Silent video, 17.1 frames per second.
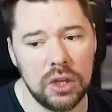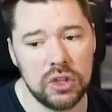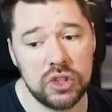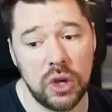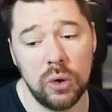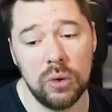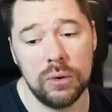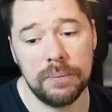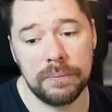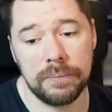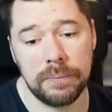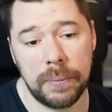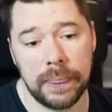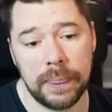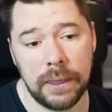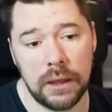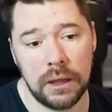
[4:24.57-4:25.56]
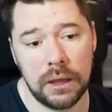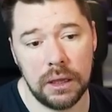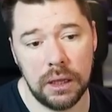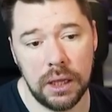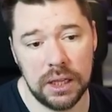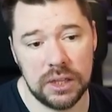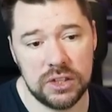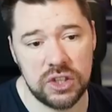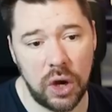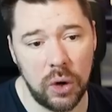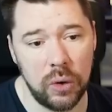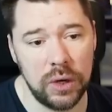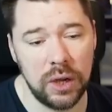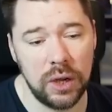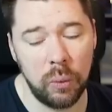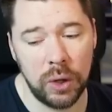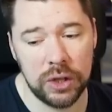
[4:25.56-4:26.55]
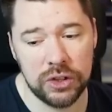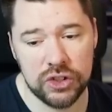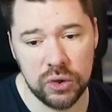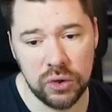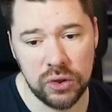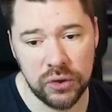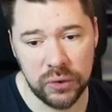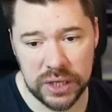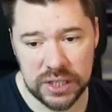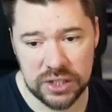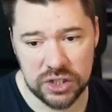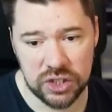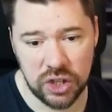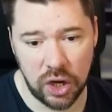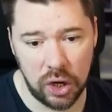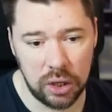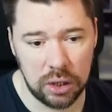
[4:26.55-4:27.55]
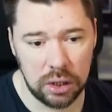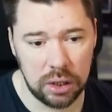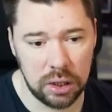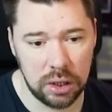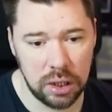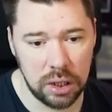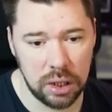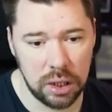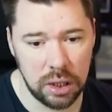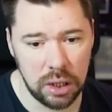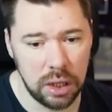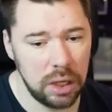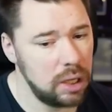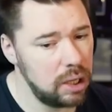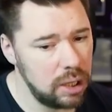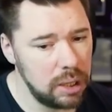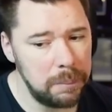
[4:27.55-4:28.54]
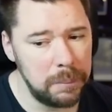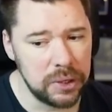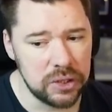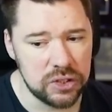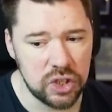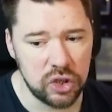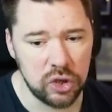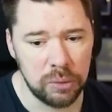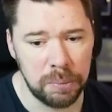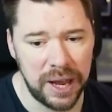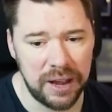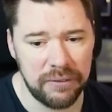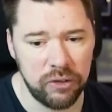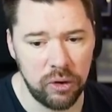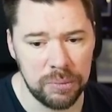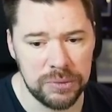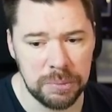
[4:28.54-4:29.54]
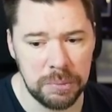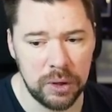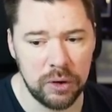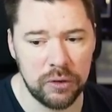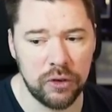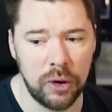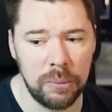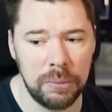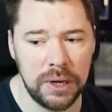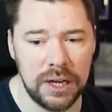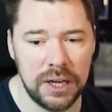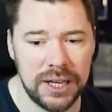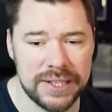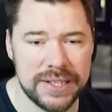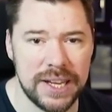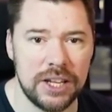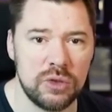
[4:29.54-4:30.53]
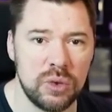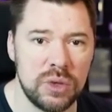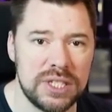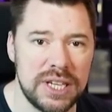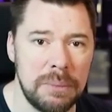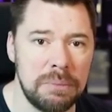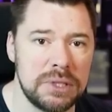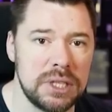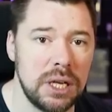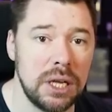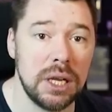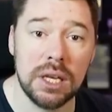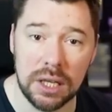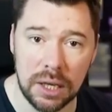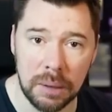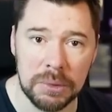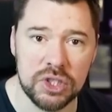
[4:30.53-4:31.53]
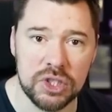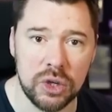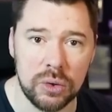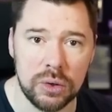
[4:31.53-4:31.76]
So, it's only a 1-2-3 to start. But it's a good platform to build from. Let's get into attempt number 2.